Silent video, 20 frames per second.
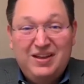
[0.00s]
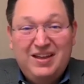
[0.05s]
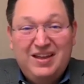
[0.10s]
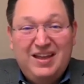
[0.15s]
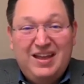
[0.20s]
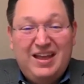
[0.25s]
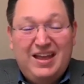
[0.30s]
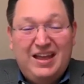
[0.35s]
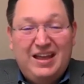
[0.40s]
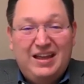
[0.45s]

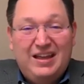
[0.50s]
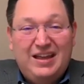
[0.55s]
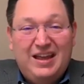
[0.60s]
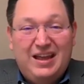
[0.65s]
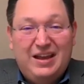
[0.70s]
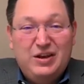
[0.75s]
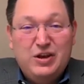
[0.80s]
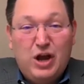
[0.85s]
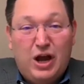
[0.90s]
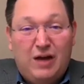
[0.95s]

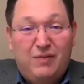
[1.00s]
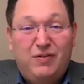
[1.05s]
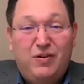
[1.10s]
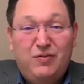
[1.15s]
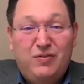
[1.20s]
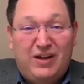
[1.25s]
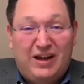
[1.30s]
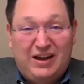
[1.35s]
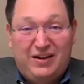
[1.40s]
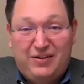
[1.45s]
a novel
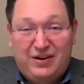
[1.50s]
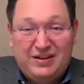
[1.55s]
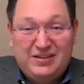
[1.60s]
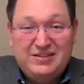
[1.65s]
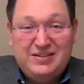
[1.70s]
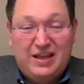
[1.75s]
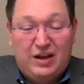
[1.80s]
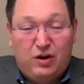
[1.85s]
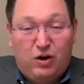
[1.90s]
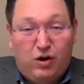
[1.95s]
virus
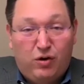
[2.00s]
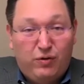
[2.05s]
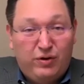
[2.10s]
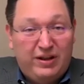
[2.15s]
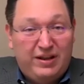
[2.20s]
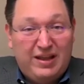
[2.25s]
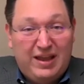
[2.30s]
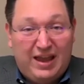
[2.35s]
that already